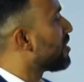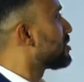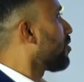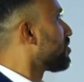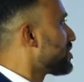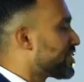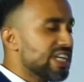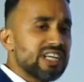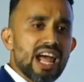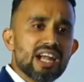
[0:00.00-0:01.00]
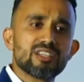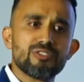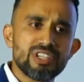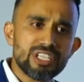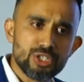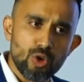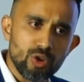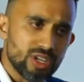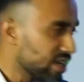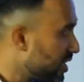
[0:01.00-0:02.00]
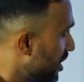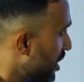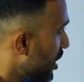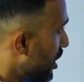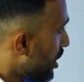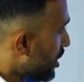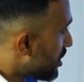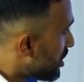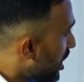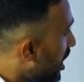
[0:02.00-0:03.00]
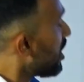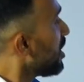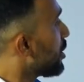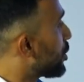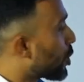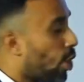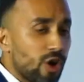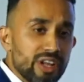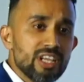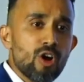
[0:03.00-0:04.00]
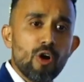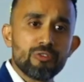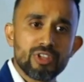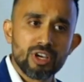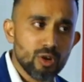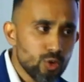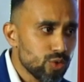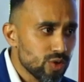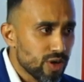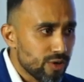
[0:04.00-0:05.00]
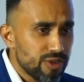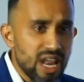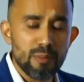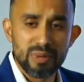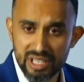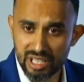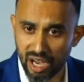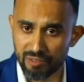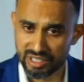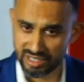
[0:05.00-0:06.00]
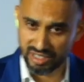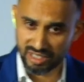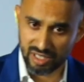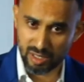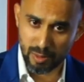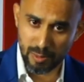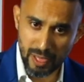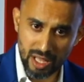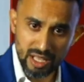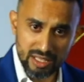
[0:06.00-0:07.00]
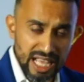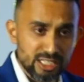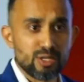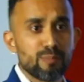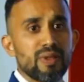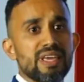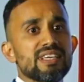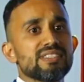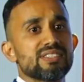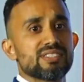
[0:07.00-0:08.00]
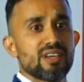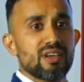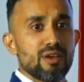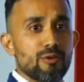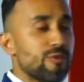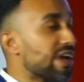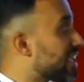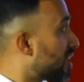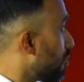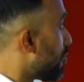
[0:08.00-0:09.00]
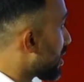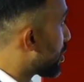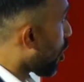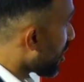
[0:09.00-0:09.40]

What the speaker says: of the sheet at the finish coater, the curing of the glue will happen in the oven. That's the place where curing